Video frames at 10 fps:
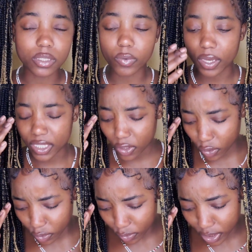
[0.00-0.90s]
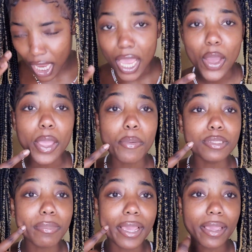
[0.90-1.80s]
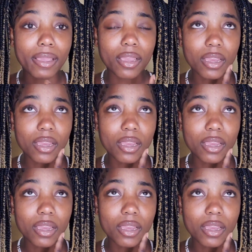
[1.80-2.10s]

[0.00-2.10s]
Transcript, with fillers: wait is that your nose it was my